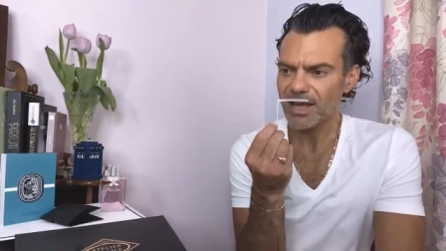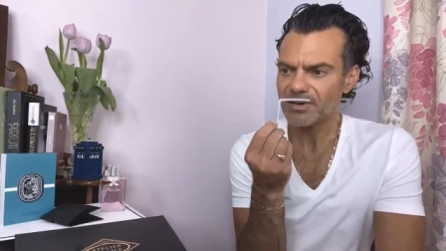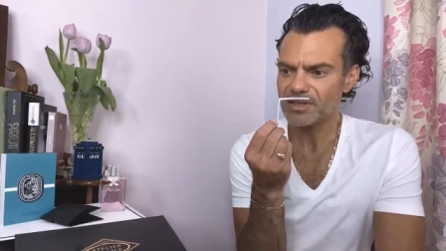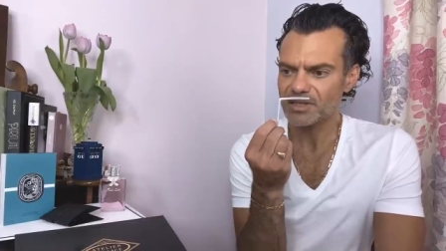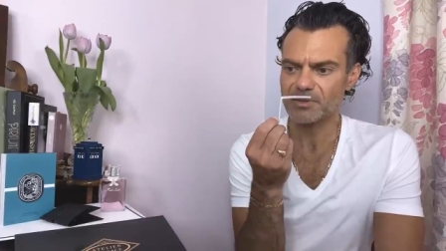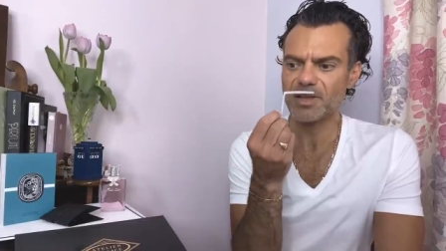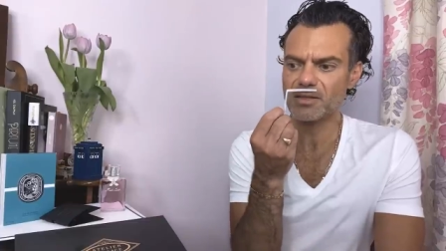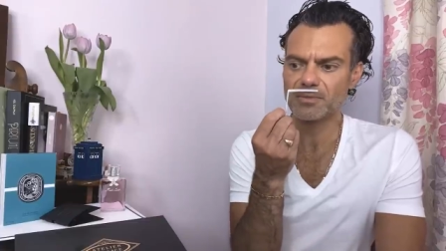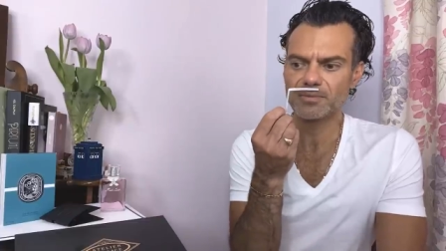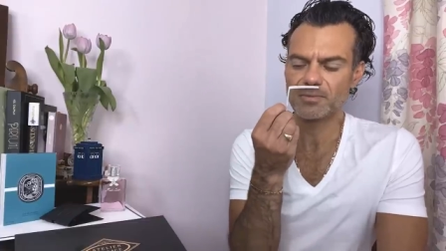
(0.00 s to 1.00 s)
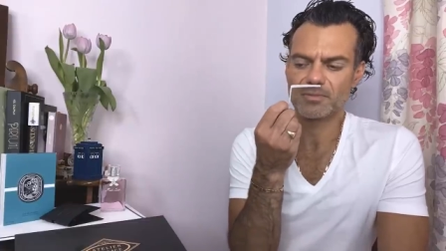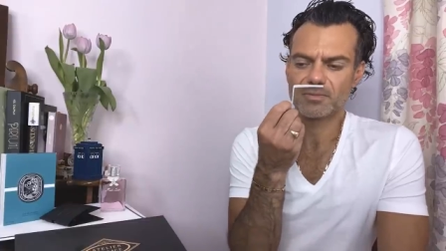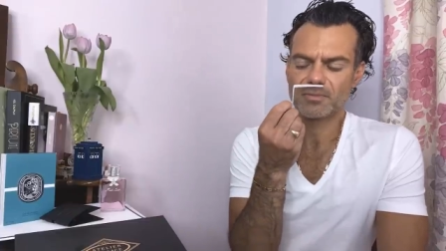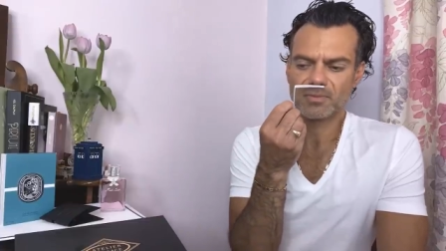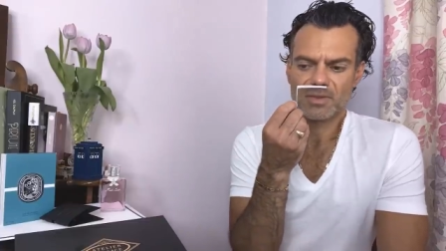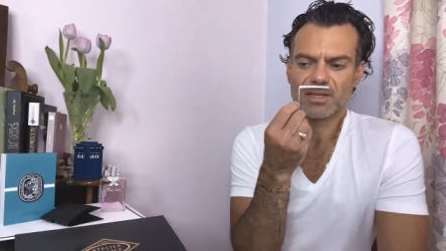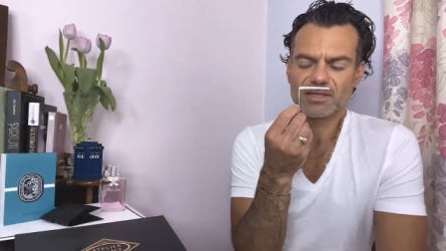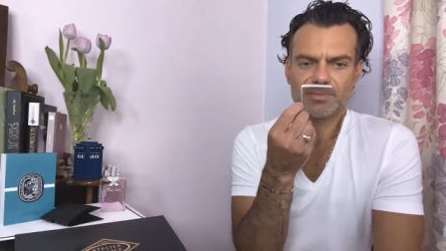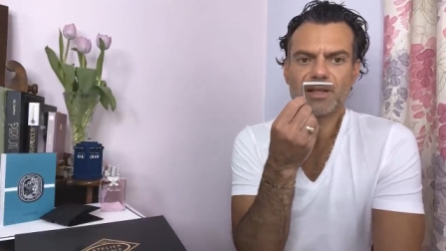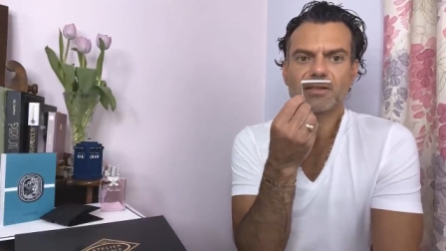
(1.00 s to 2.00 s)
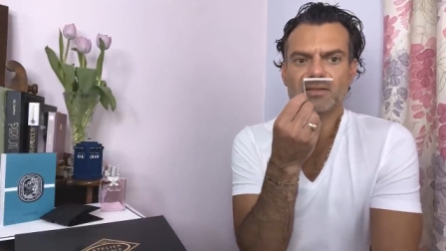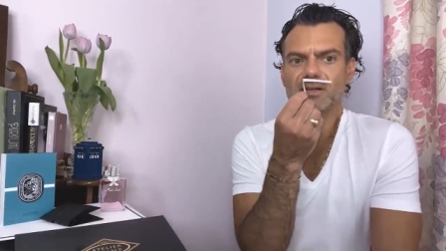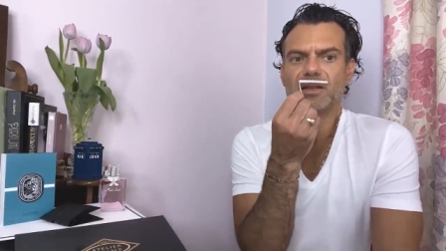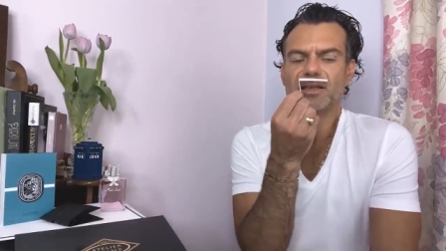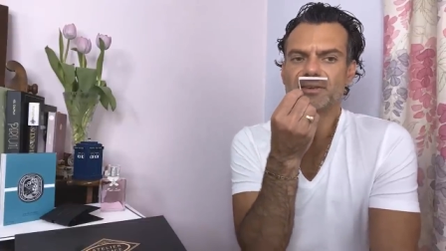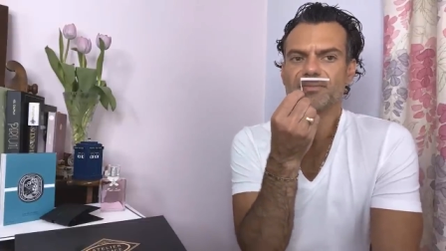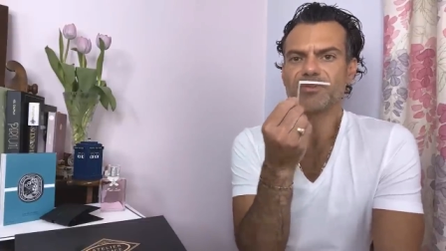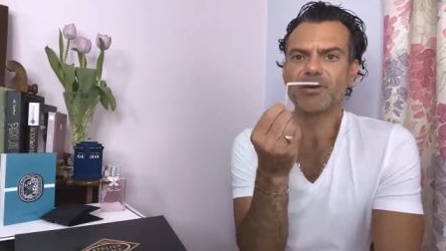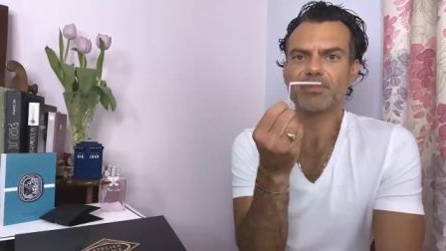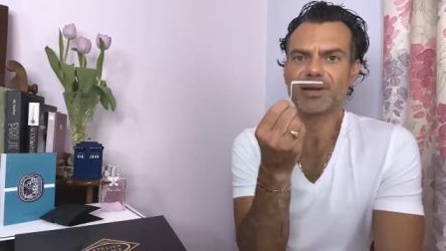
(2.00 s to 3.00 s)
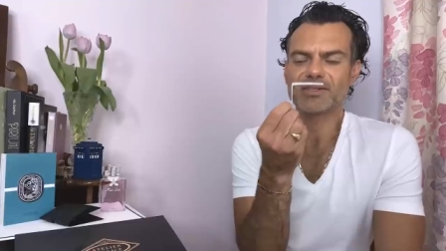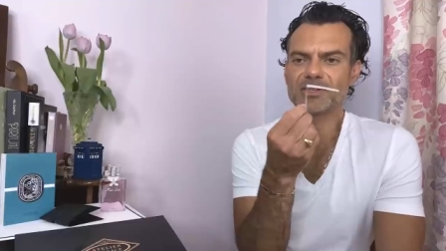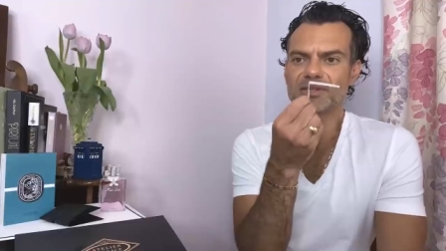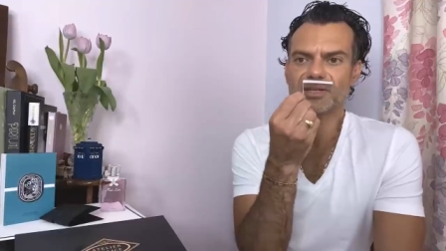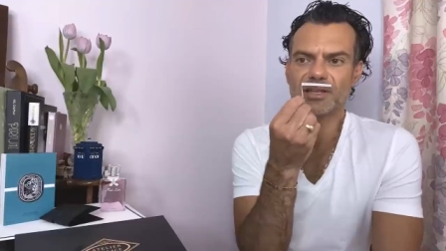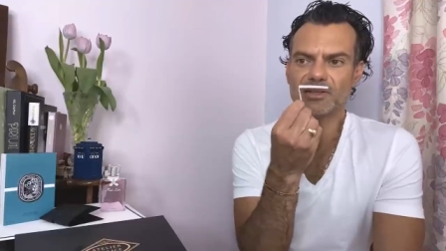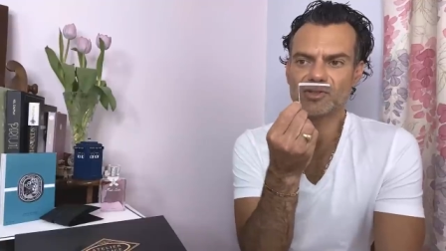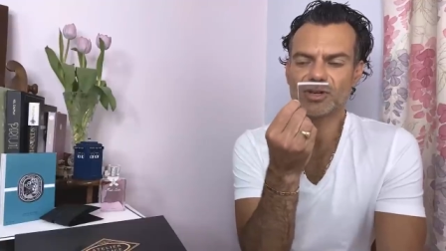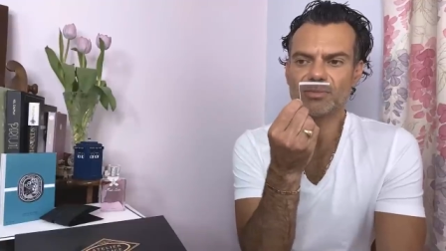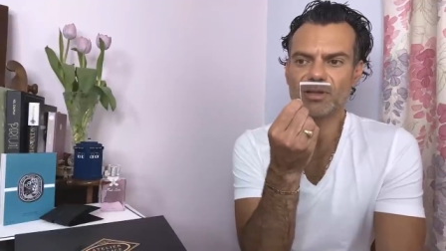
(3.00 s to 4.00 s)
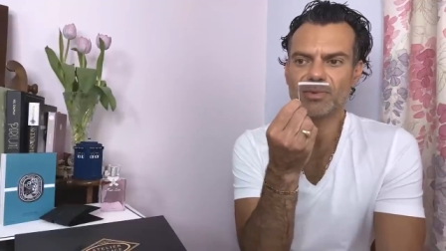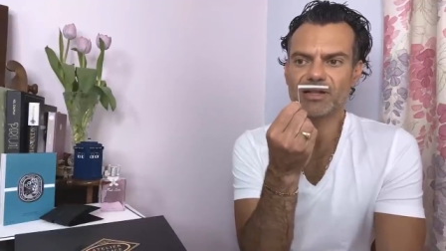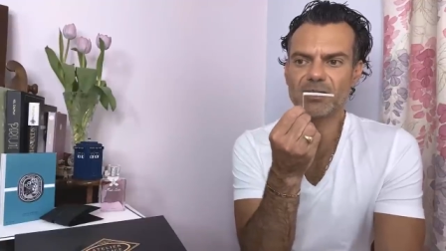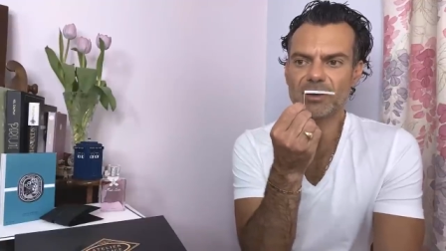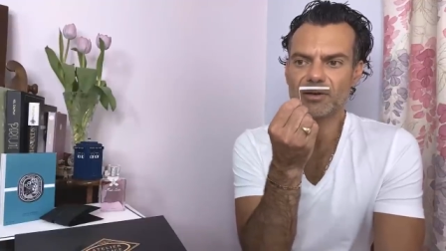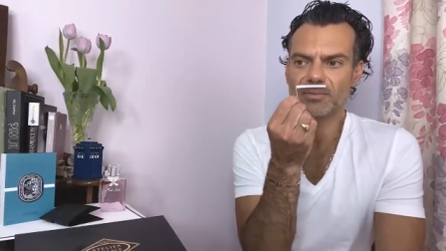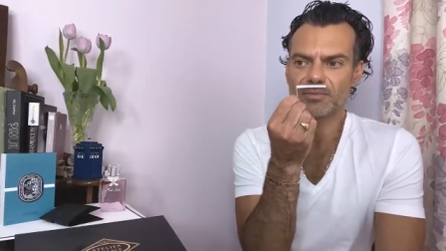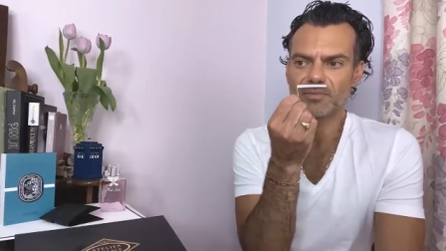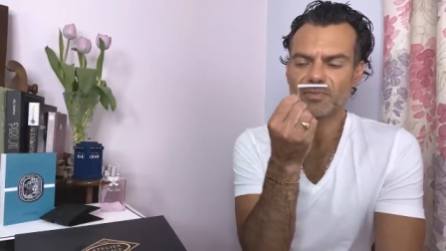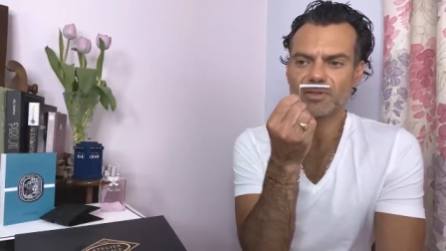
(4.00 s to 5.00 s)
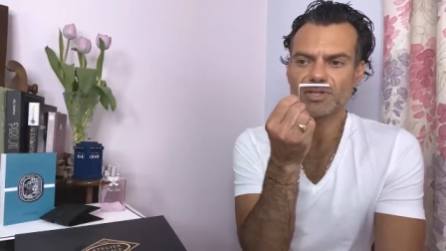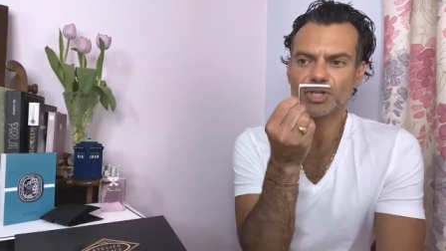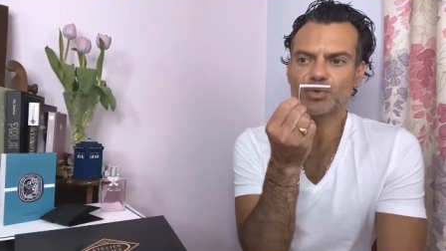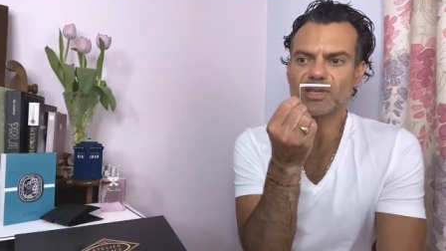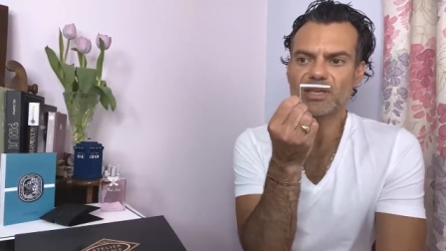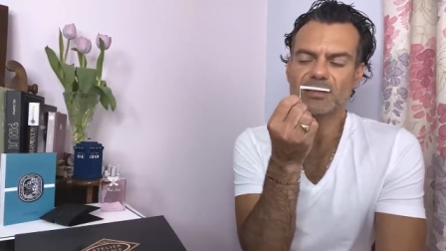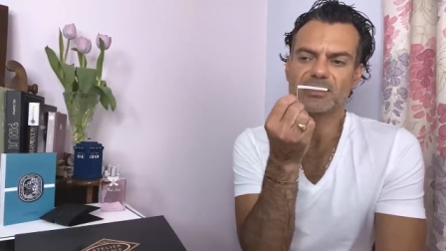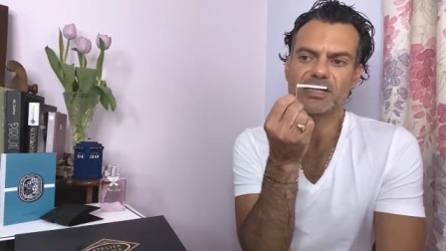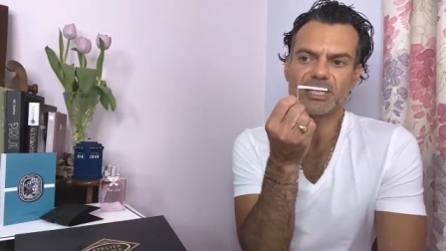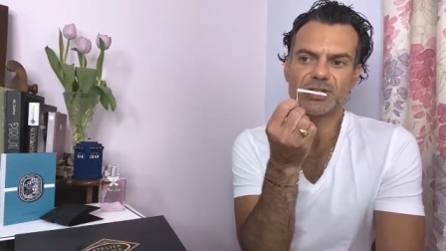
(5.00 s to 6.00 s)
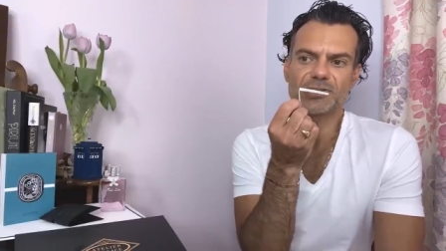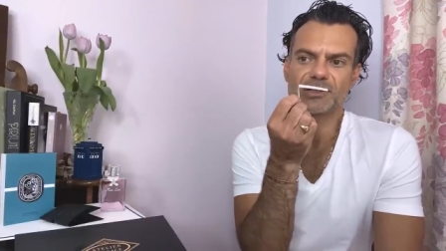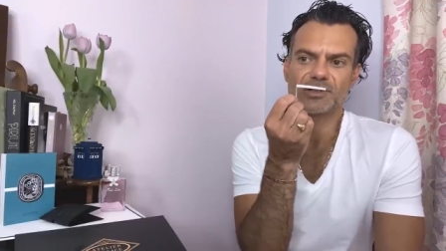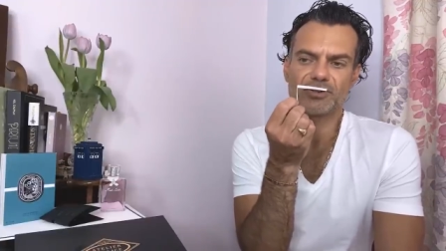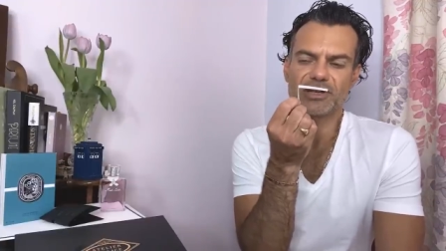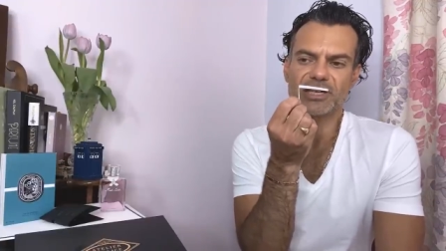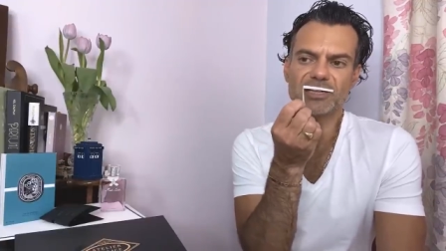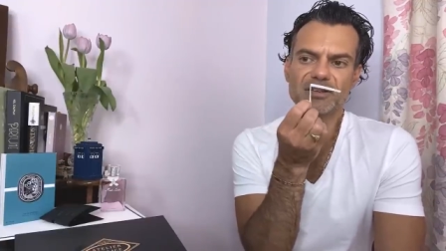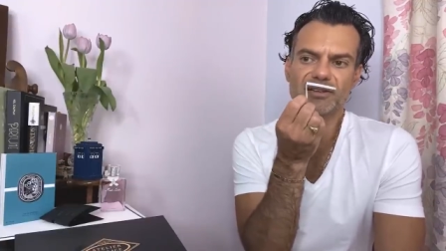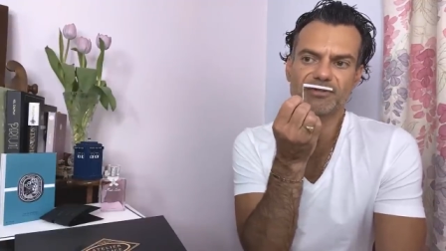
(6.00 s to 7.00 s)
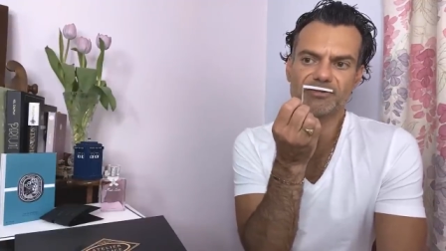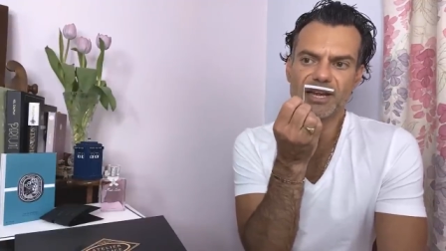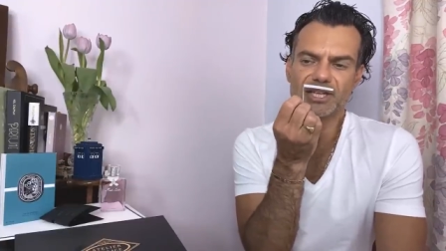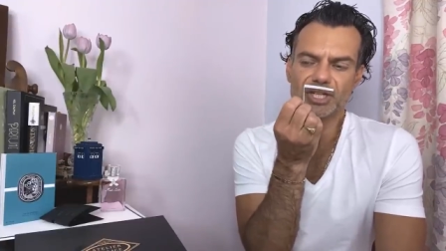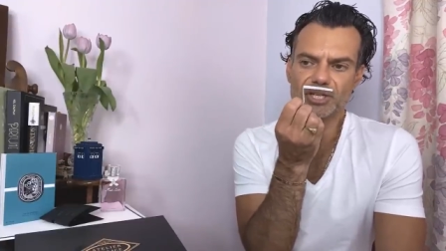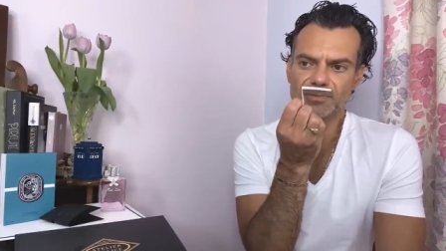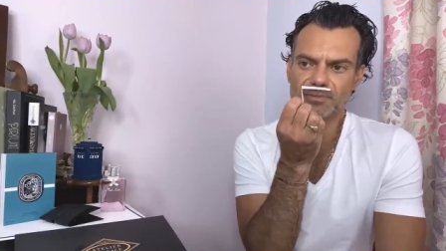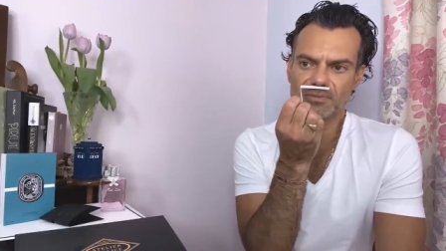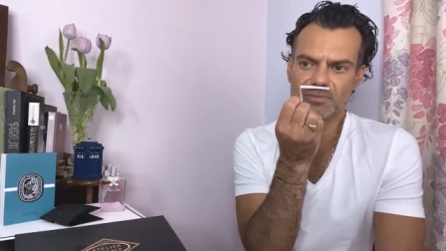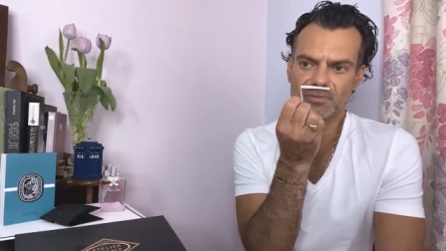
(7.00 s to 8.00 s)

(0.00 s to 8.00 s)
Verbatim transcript: But how does it smell? It smells like a very pleasant, extremely well done, dewy, delicious, green, fresh,